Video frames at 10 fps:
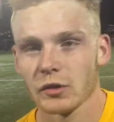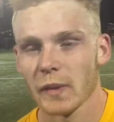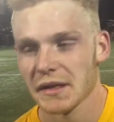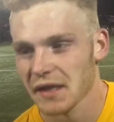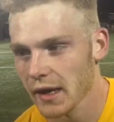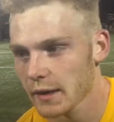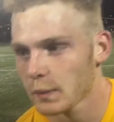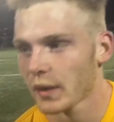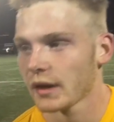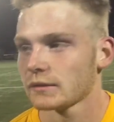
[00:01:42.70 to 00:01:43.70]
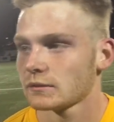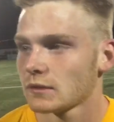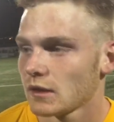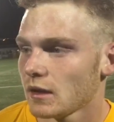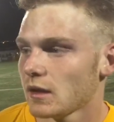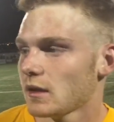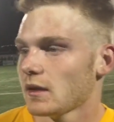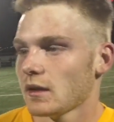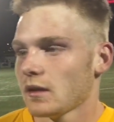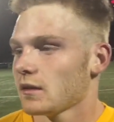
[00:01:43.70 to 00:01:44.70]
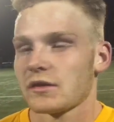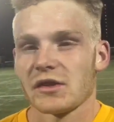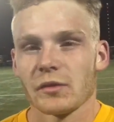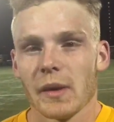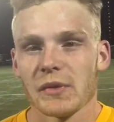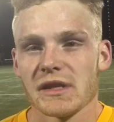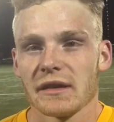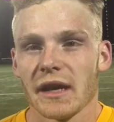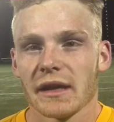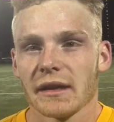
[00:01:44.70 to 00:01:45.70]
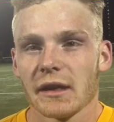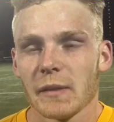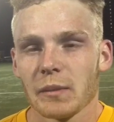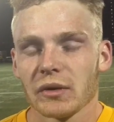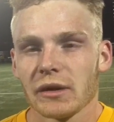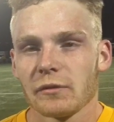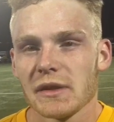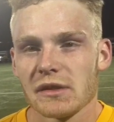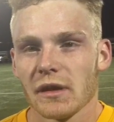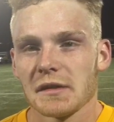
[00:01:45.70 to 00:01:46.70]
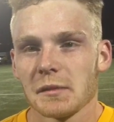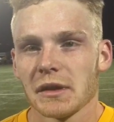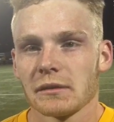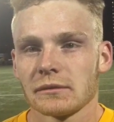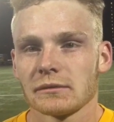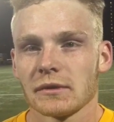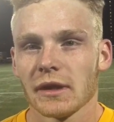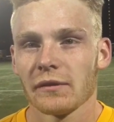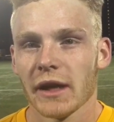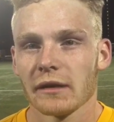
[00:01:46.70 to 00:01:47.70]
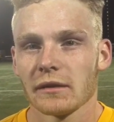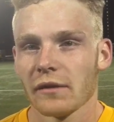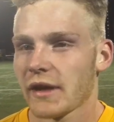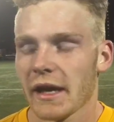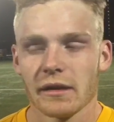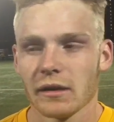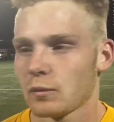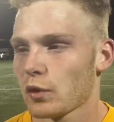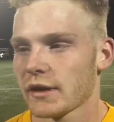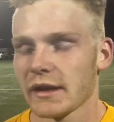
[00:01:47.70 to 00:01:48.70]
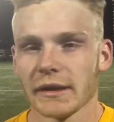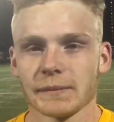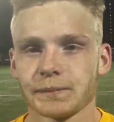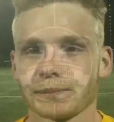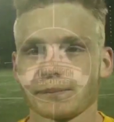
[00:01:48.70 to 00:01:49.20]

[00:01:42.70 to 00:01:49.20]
to do my time, but mm-hmm. just to represent that Canadian Maple Leaf means a lot to me. Love that, love Canada more than anything.